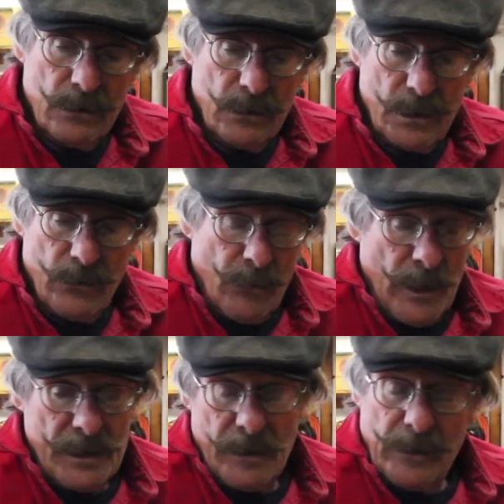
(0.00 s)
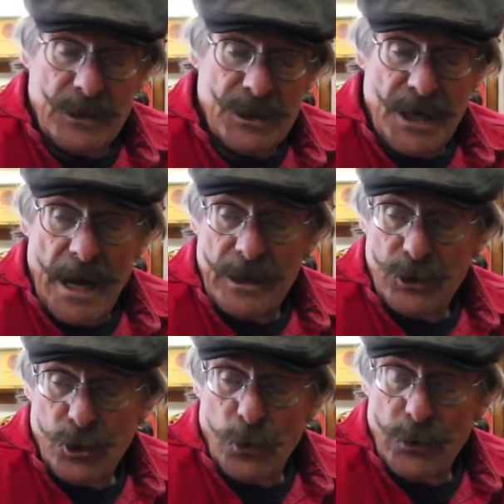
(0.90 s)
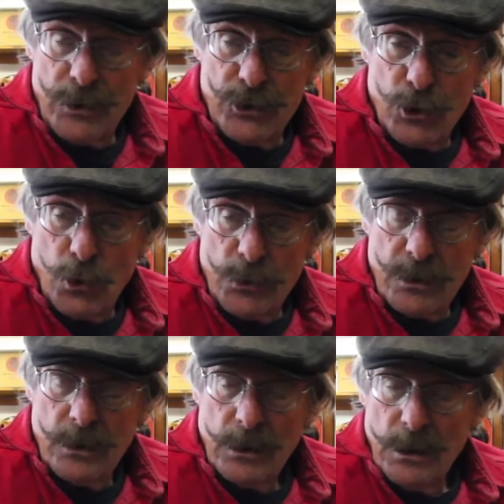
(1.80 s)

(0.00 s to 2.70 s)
We're basically standing shoulder to shoulder.